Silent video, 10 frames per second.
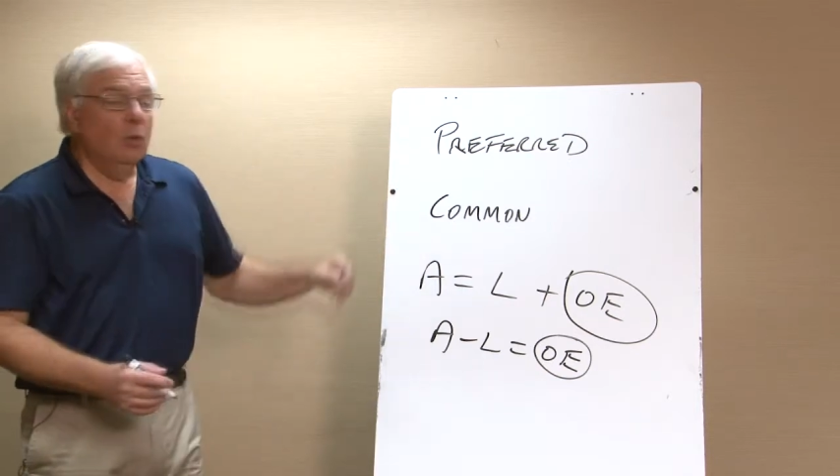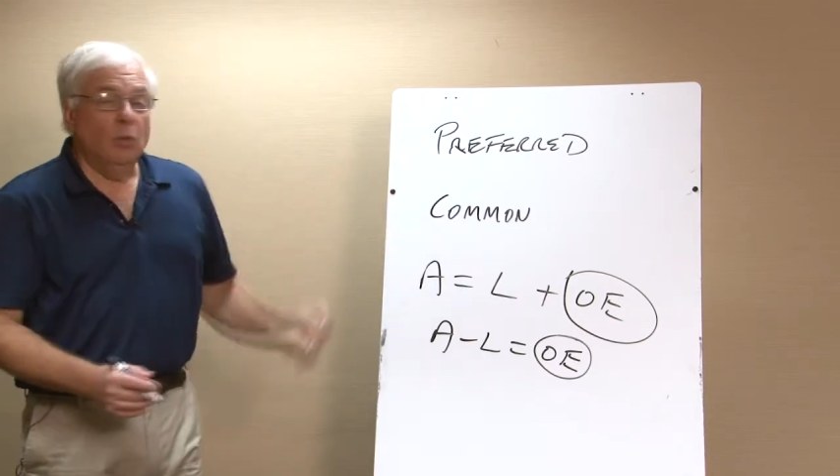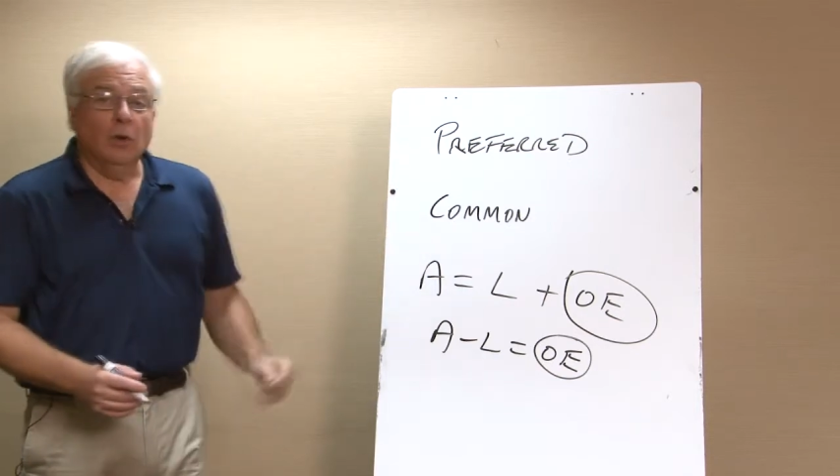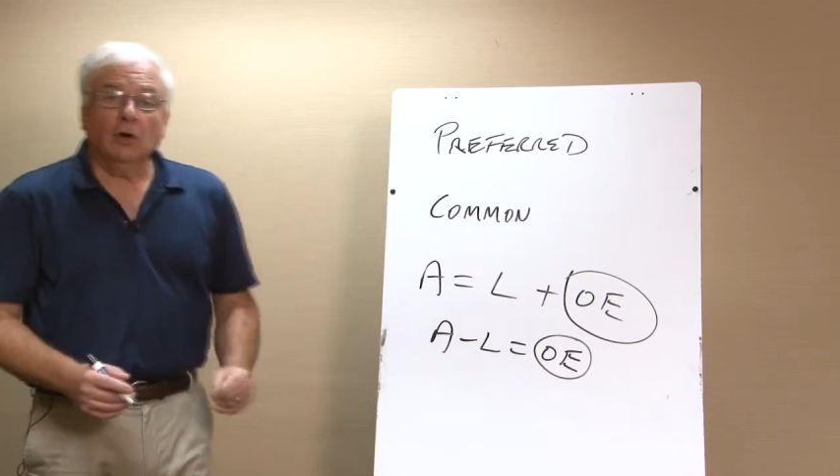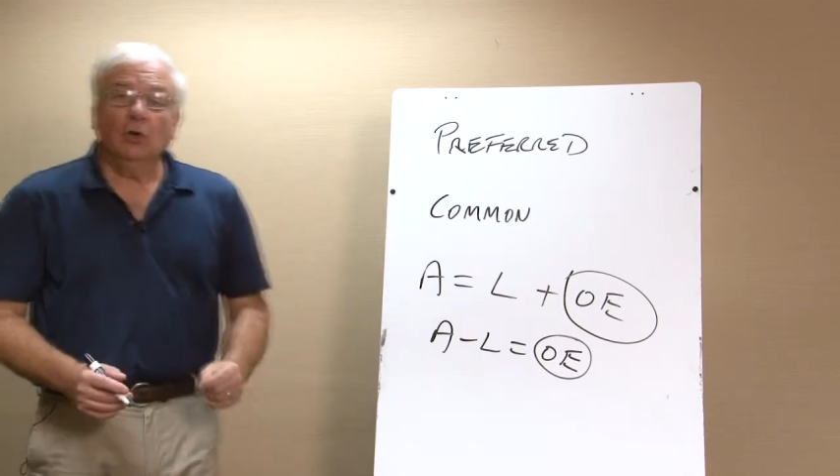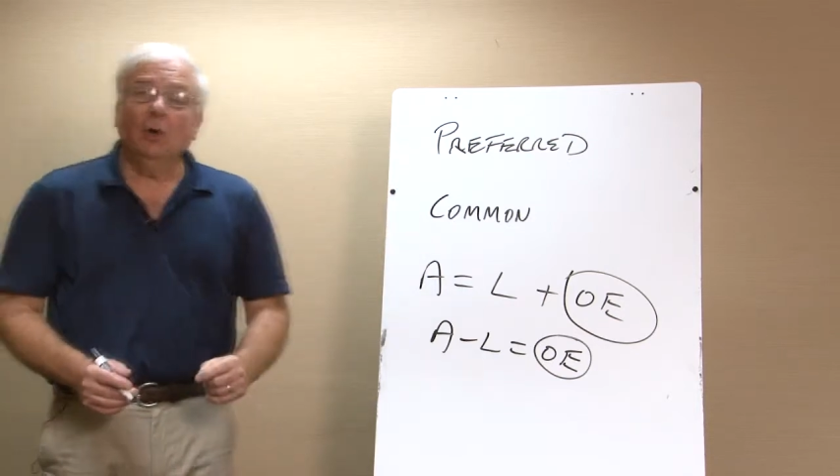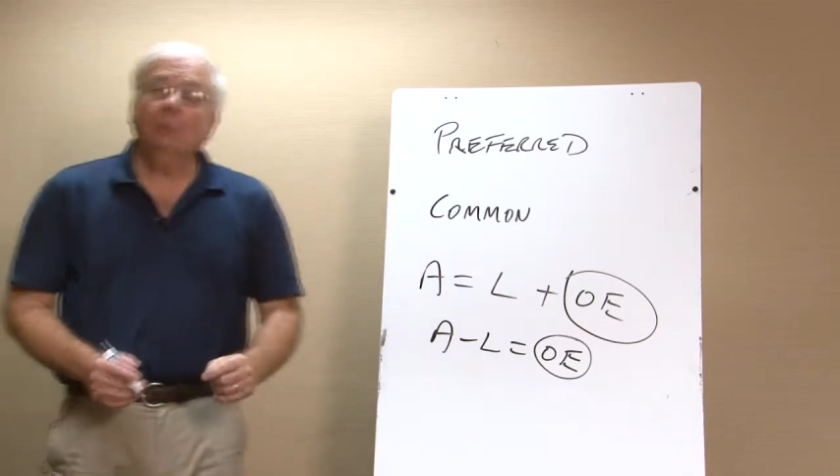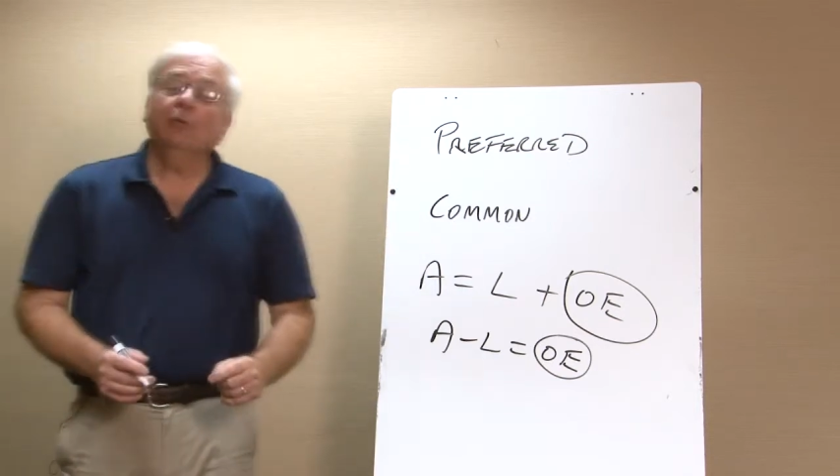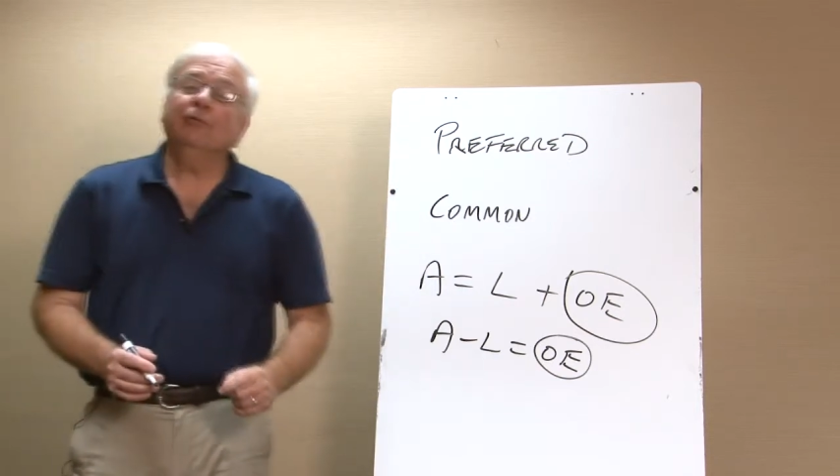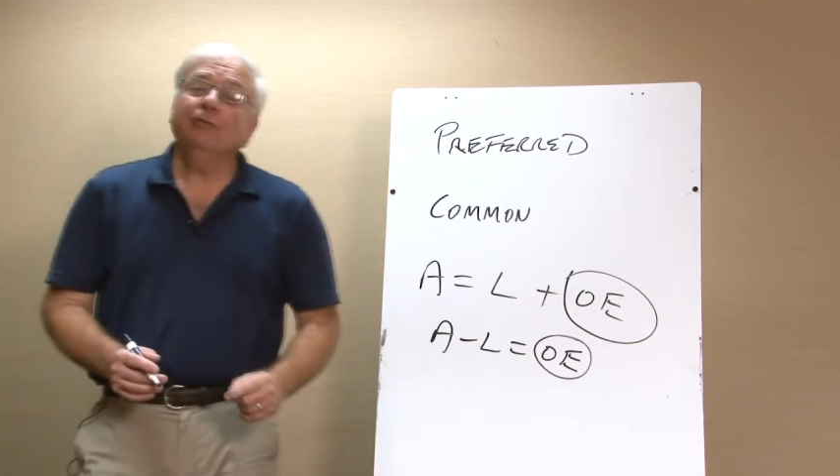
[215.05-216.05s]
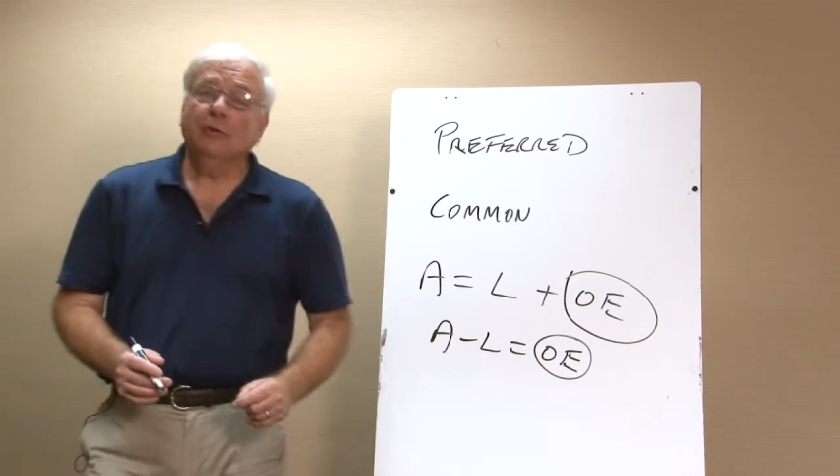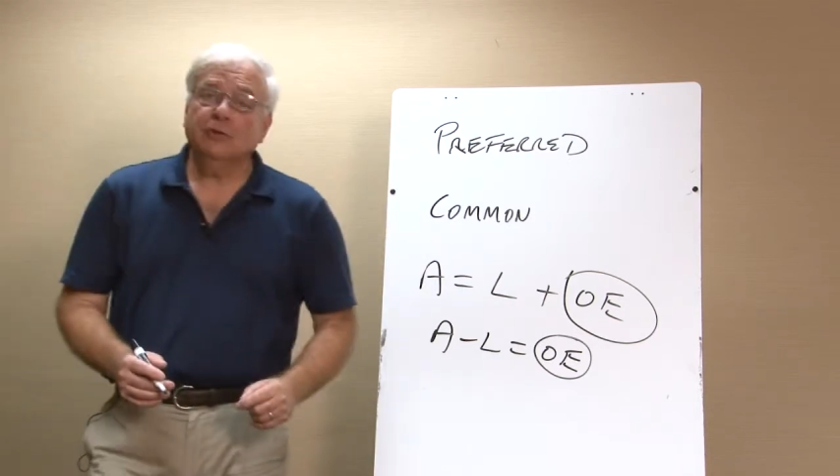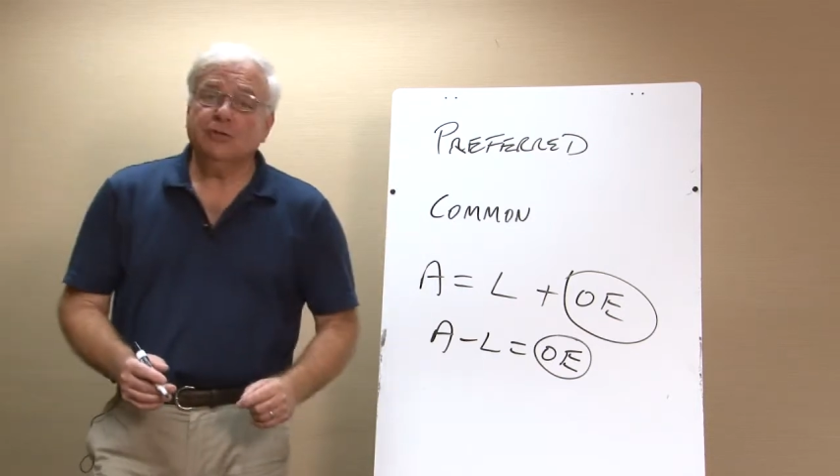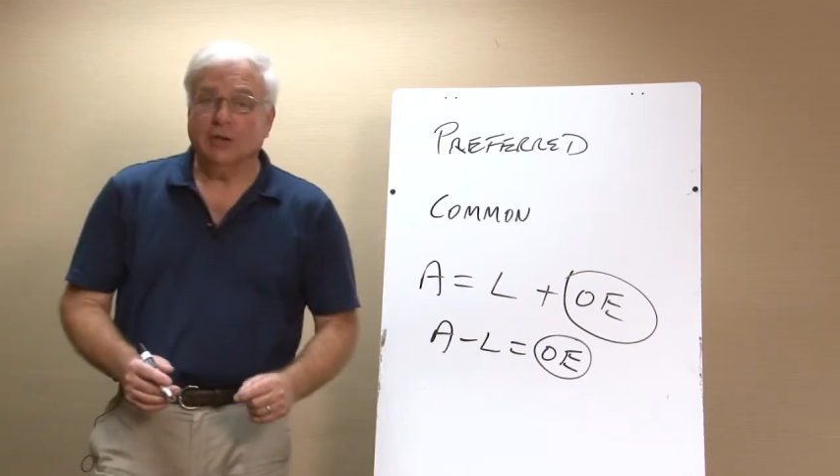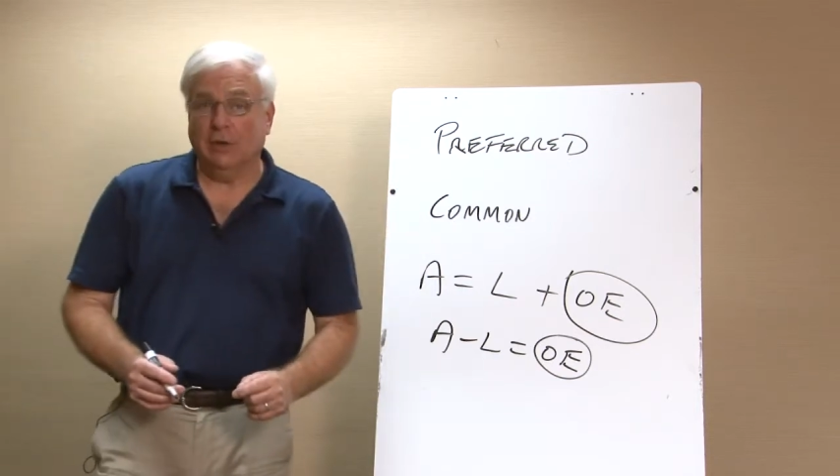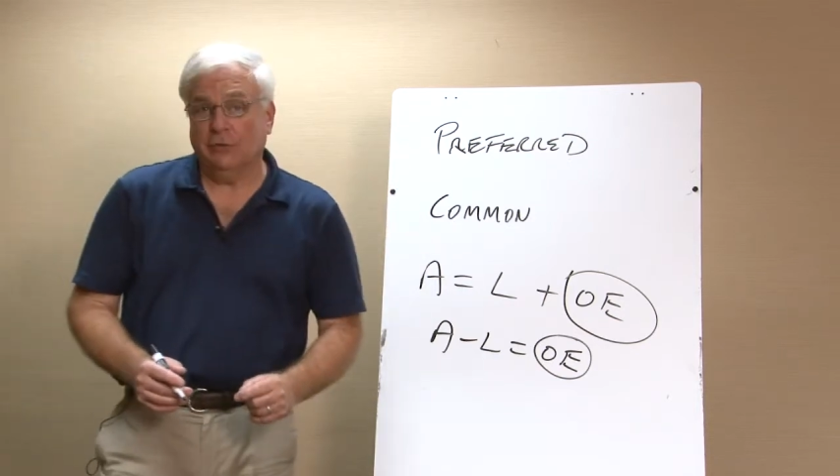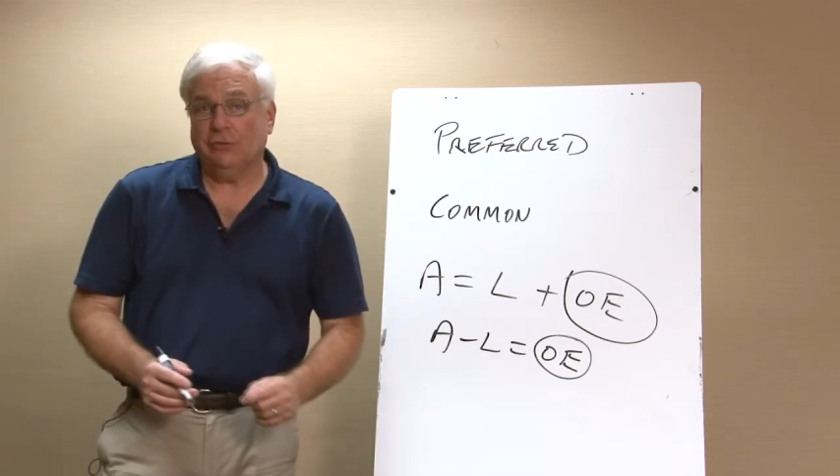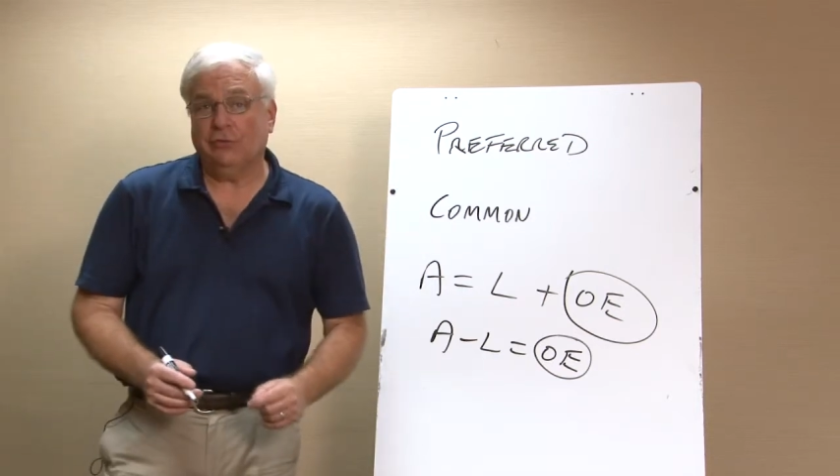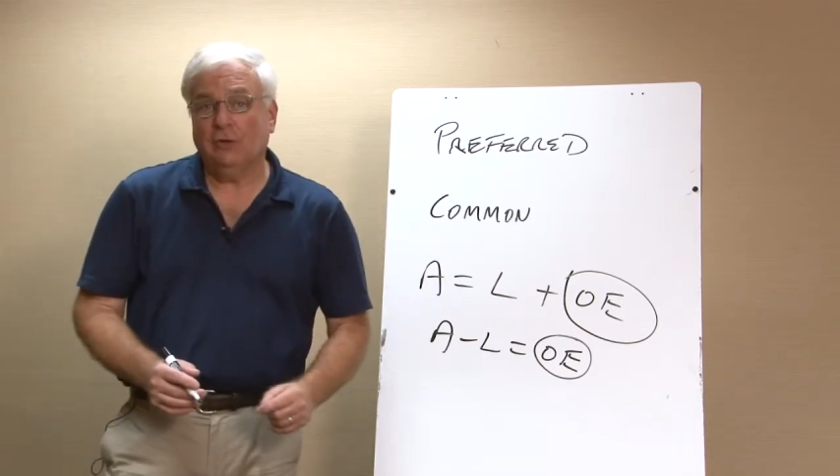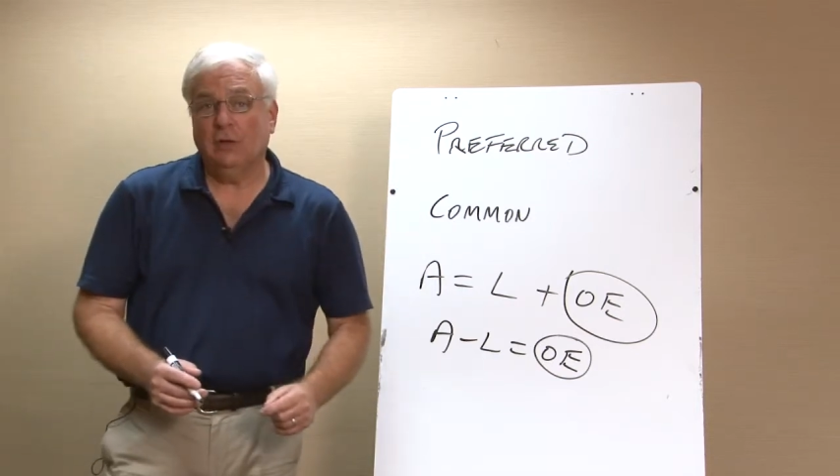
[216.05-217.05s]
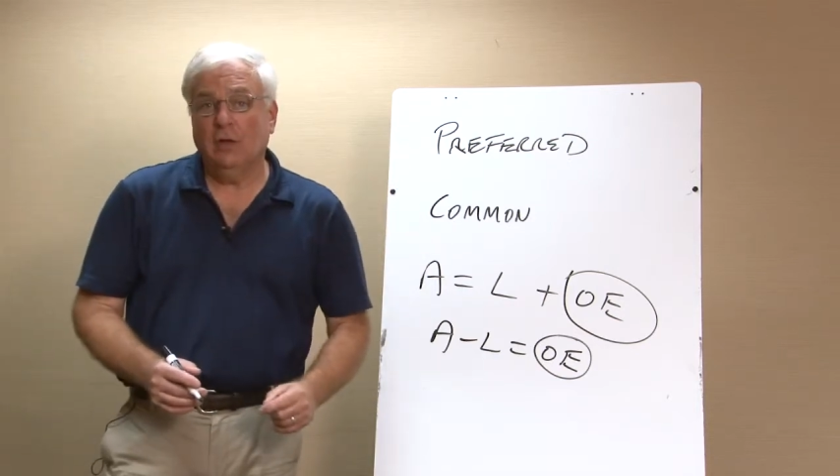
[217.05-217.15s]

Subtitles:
What are called preferred shares,